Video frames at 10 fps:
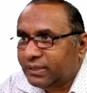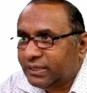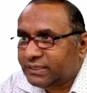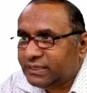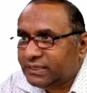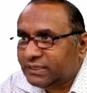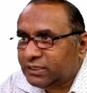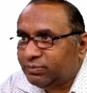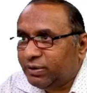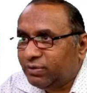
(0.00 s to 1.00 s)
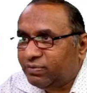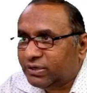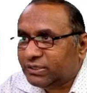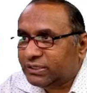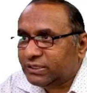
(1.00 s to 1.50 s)
This is inbuilt
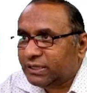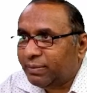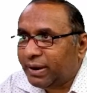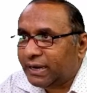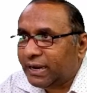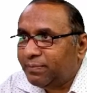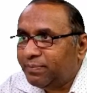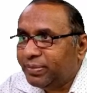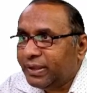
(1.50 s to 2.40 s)
function in the MATLAB,